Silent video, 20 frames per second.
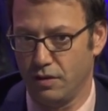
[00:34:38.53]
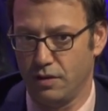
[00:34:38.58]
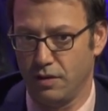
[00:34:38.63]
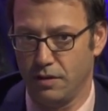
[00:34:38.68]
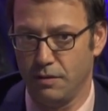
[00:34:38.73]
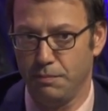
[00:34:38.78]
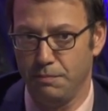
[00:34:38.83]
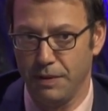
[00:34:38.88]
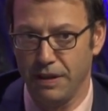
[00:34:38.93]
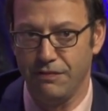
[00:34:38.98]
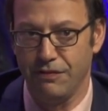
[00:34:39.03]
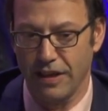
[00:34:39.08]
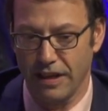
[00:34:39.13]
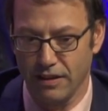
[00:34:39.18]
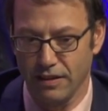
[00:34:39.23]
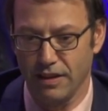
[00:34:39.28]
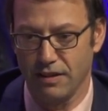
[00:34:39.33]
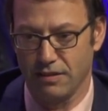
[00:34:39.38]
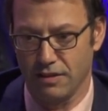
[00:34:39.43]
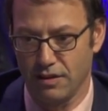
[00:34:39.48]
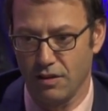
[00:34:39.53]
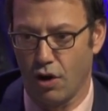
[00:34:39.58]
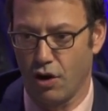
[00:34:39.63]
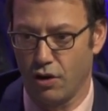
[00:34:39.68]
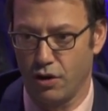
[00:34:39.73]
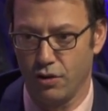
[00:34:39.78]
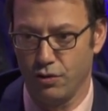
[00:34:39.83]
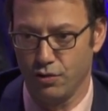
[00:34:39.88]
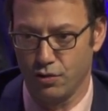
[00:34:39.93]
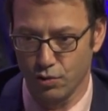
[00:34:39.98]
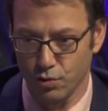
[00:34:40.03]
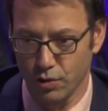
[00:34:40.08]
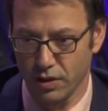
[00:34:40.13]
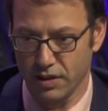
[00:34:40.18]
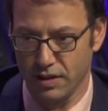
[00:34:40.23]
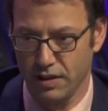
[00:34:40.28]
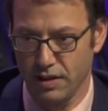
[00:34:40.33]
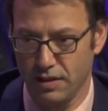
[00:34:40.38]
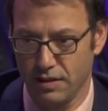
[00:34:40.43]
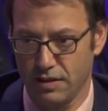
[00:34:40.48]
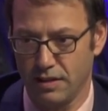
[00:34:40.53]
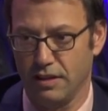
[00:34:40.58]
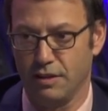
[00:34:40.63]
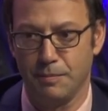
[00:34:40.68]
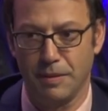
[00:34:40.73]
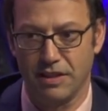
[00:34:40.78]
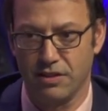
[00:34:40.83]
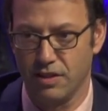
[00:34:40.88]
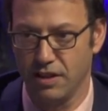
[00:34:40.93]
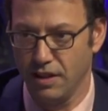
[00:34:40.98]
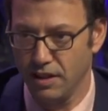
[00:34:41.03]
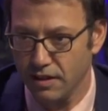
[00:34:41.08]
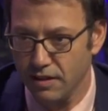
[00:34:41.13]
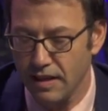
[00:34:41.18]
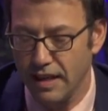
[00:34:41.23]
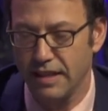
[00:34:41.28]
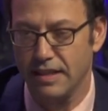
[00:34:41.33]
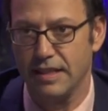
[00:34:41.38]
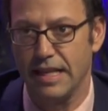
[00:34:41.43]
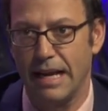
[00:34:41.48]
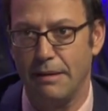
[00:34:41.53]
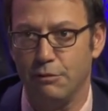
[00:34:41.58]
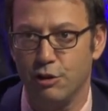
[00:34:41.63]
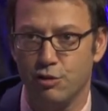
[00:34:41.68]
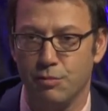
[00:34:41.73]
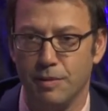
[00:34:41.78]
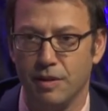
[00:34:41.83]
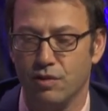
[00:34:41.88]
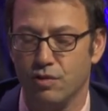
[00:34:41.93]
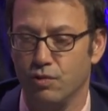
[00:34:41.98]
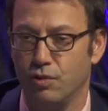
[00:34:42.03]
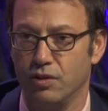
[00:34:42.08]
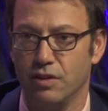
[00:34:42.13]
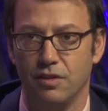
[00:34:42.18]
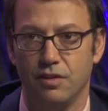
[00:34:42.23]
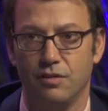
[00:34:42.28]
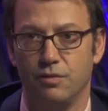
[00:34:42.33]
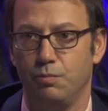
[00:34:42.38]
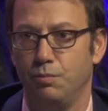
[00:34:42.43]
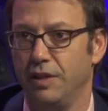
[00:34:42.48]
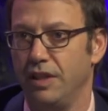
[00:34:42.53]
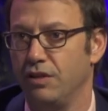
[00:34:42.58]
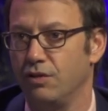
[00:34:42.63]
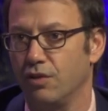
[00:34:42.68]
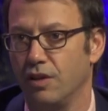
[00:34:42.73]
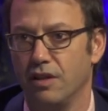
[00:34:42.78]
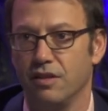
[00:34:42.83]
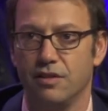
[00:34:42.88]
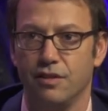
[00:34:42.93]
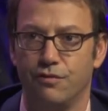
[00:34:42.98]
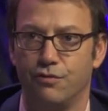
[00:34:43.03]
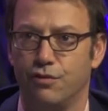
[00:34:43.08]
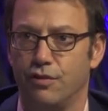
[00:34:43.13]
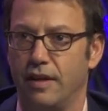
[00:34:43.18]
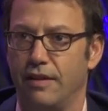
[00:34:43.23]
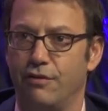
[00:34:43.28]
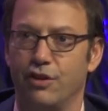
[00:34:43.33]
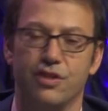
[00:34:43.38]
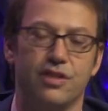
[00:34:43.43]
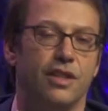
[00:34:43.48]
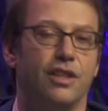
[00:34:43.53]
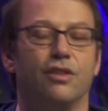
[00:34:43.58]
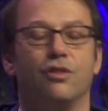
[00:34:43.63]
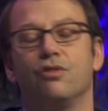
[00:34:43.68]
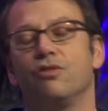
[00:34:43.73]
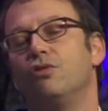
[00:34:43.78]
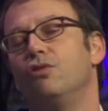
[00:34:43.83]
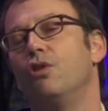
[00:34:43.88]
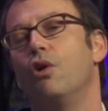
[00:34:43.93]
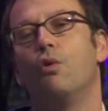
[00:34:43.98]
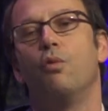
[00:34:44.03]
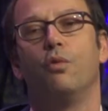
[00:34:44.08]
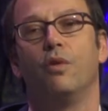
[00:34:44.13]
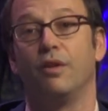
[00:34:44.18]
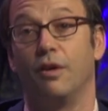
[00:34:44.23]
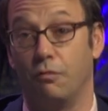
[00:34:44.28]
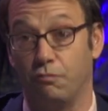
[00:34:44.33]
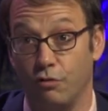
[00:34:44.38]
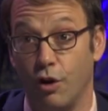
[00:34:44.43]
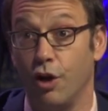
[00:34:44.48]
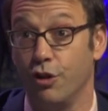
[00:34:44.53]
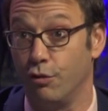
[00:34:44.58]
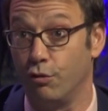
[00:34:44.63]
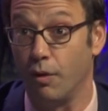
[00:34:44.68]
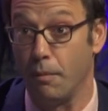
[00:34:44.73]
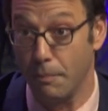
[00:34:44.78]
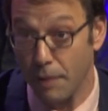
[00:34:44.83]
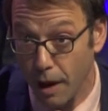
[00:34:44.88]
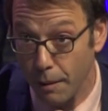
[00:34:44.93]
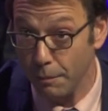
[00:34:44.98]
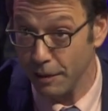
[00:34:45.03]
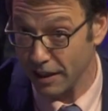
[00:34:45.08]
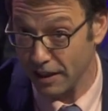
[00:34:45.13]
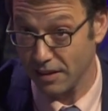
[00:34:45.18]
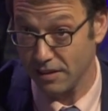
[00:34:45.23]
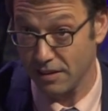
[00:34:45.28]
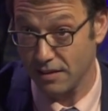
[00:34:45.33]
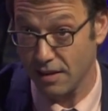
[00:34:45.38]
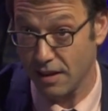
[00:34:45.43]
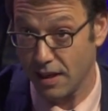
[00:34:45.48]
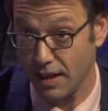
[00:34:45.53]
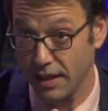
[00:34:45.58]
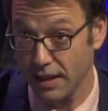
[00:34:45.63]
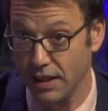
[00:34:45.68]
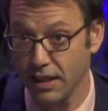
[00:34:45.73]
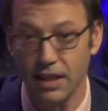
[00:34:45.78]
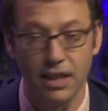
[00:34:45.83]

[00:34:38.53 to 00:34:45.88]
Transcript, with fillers: to be fair that our own sources, especially the establishment sources we trusted forever, said there's no on the Republican side.